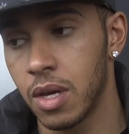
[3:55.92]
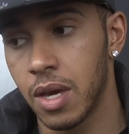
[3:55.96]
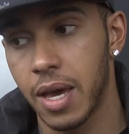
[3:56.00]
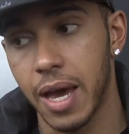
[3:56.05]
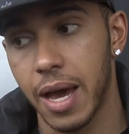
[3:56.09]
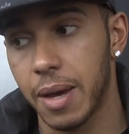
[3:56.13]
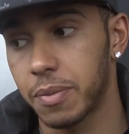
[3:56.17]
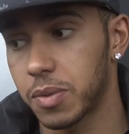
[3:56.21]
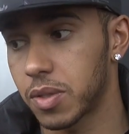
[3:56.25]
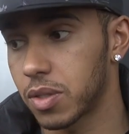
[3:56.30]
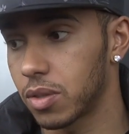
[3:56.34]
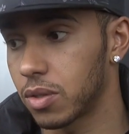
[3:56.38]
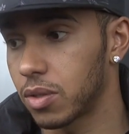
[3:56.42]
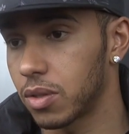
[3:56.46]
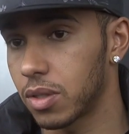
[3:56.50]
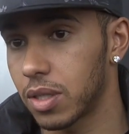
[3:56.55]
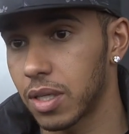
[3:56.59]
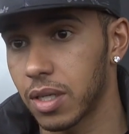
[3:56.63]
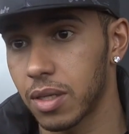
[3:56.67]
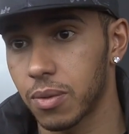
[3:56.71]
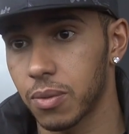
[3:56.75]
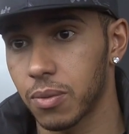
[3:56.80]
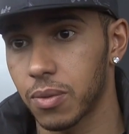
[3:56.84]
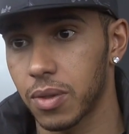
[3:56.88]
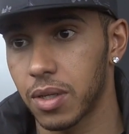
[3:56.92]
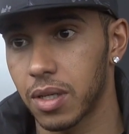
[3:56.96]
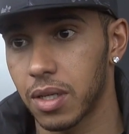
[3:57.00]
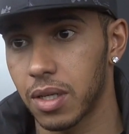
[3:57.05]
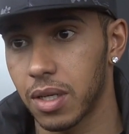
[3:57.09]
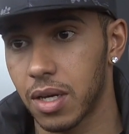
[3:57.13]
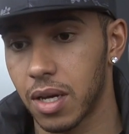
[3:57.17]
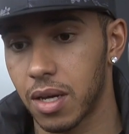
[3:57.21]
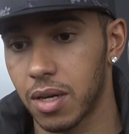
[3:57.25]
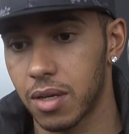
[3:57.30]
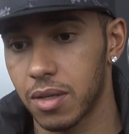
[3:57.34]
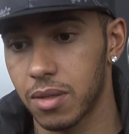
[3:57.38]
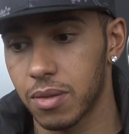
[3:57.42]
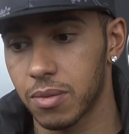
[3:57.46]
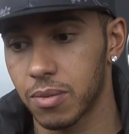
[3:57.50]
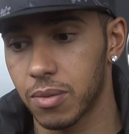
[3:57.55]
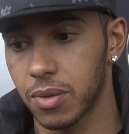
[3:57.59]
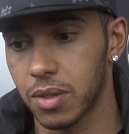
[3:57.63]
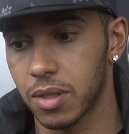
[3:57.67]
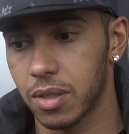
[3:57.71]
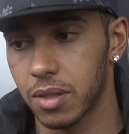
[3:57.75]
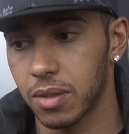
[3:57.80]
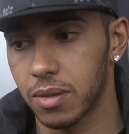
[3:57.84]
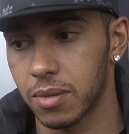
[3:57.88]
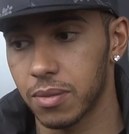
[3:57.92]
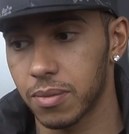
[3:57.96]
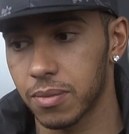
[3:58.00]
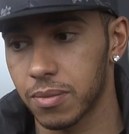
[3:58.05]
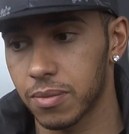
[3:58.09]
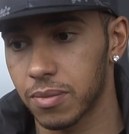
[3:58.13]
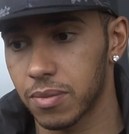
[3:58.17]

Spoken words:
Absolutely. They've